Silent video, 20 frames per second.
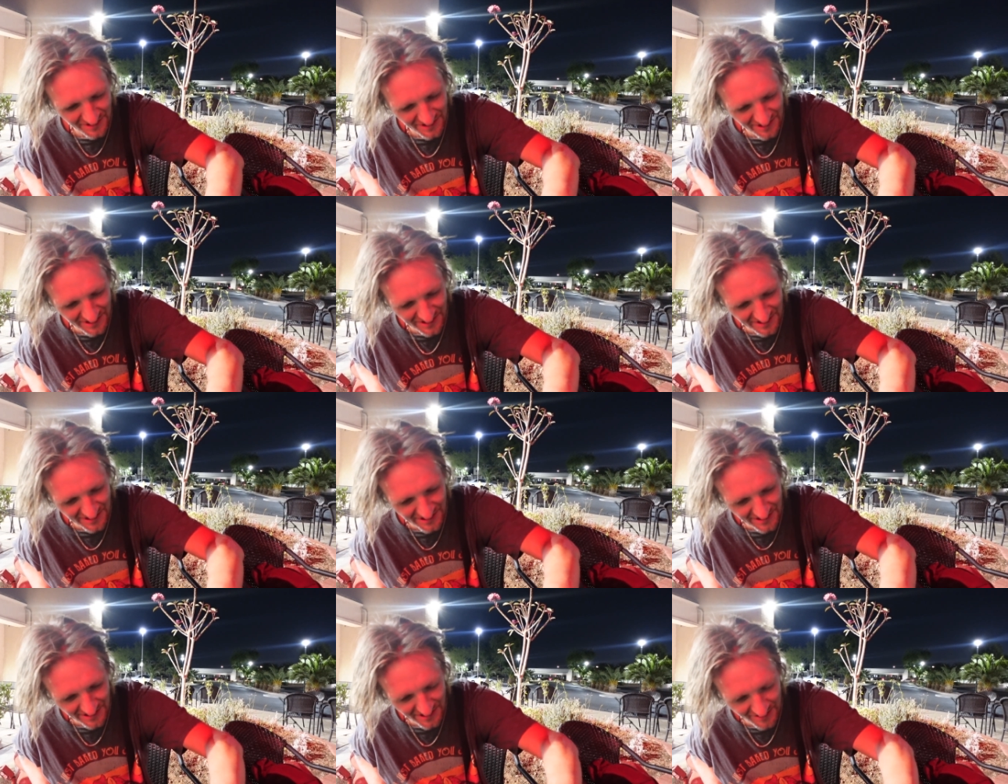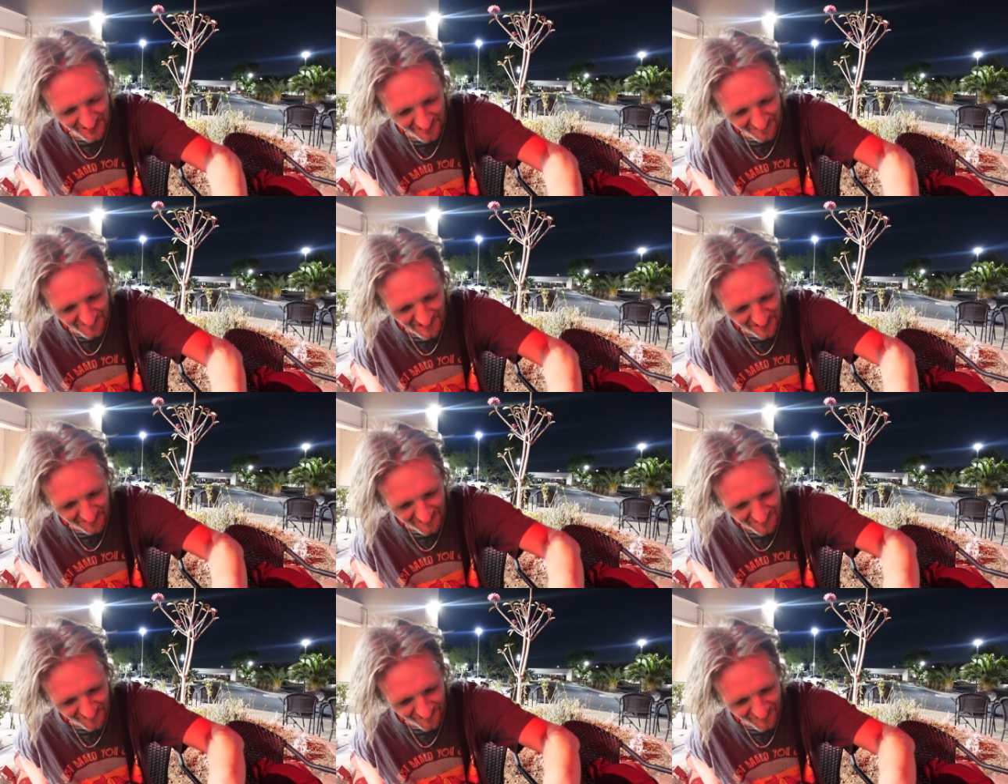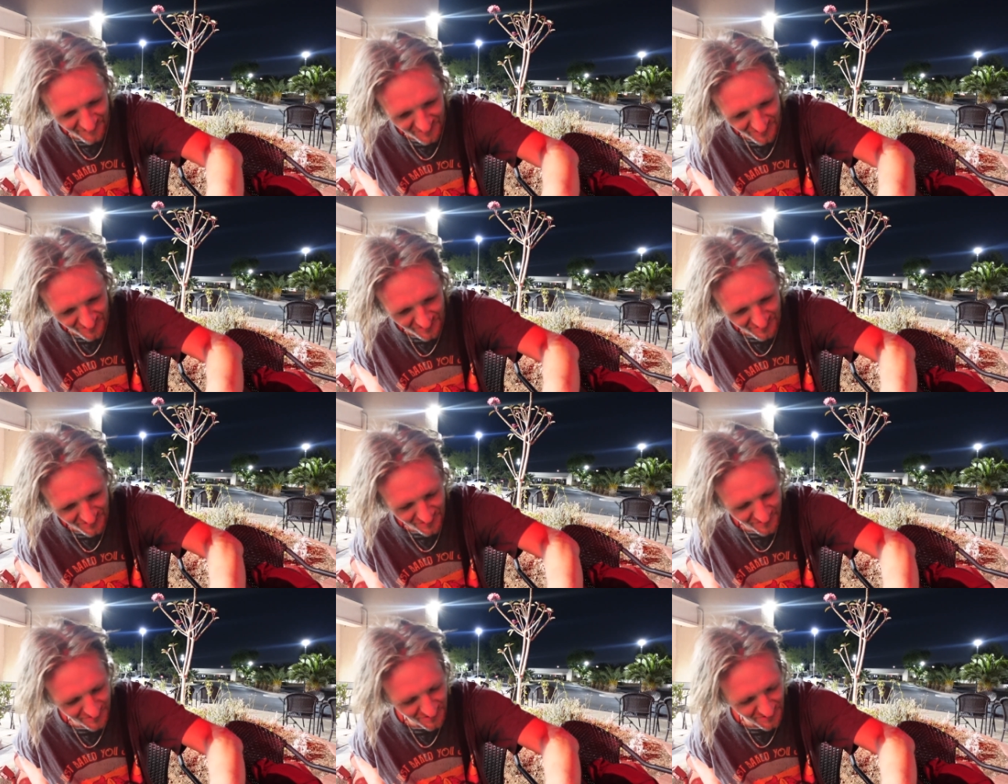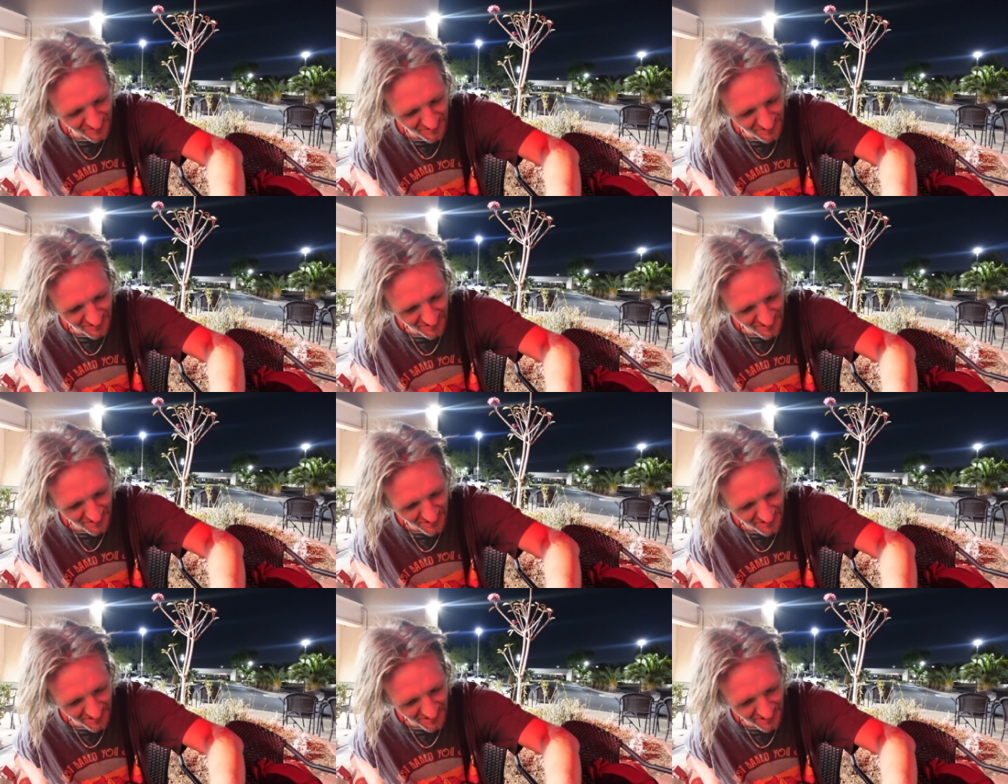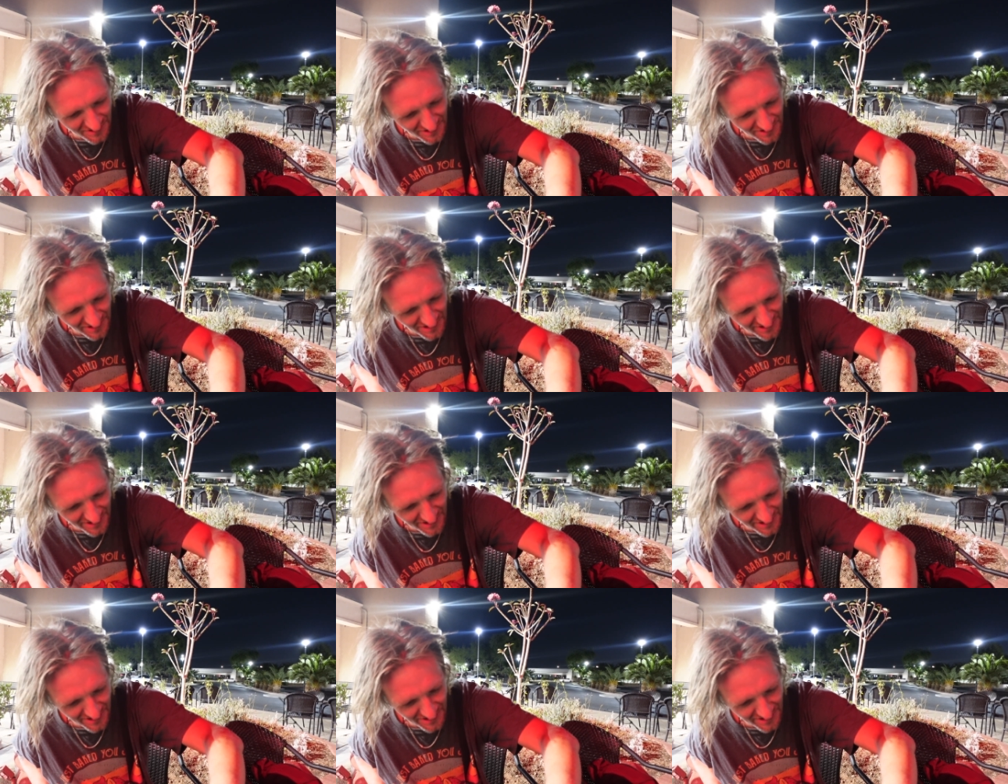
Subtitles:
Yeah, that make me feel good.